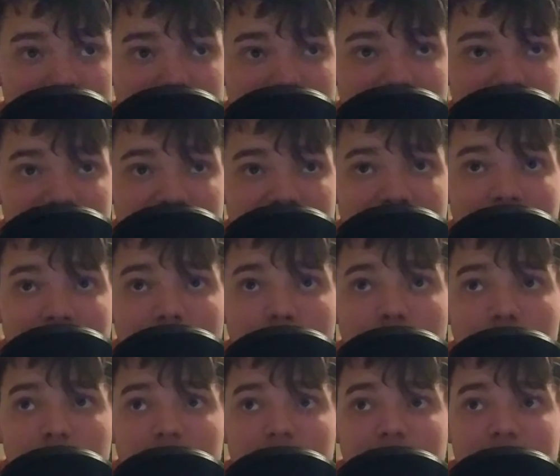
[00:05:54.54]
since not
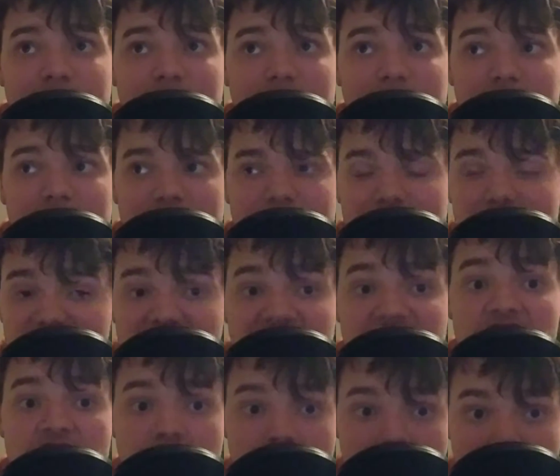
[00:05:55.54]
only is
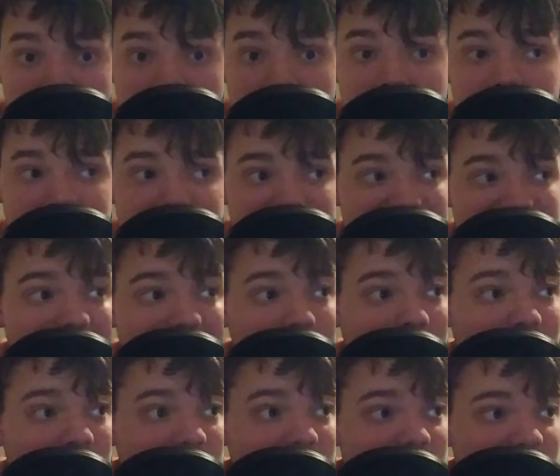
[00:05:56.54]
it good, but it came
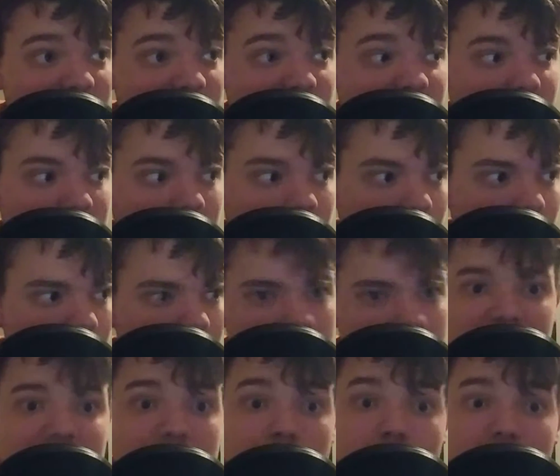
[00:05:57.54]
out in
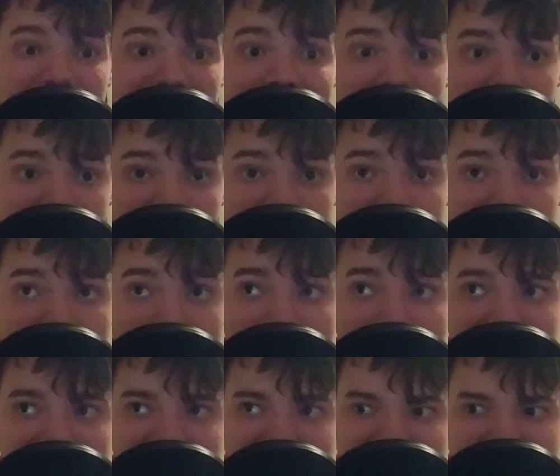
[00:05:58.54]
the 2000s. I want
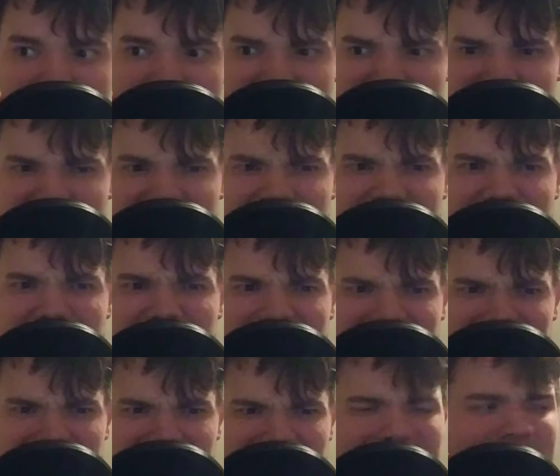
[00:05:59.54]
to say
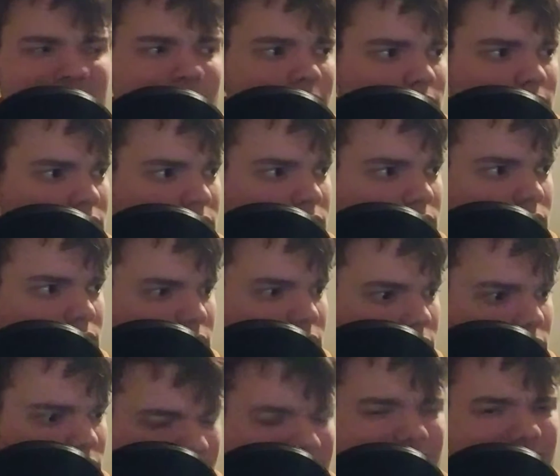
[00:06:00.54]
2006. Yeah,
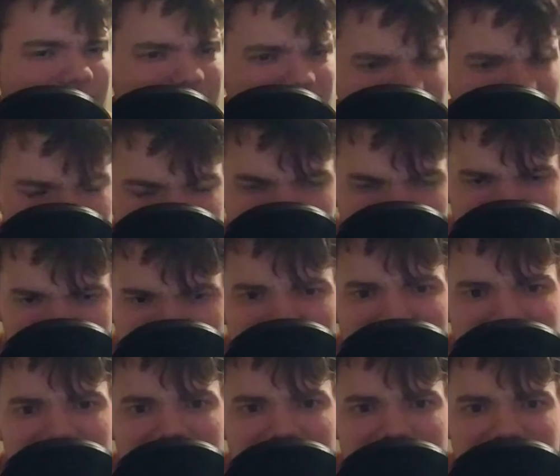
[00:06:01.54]

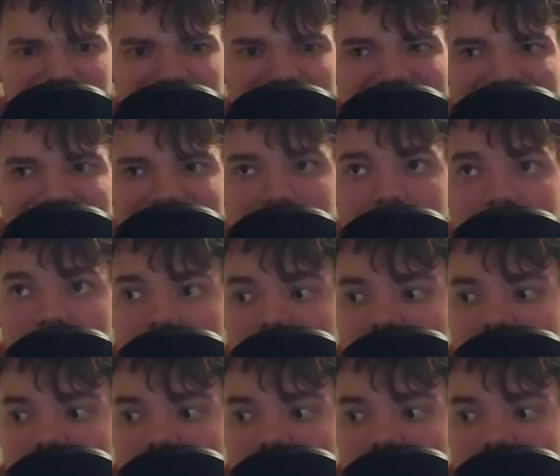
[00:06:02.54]
2006,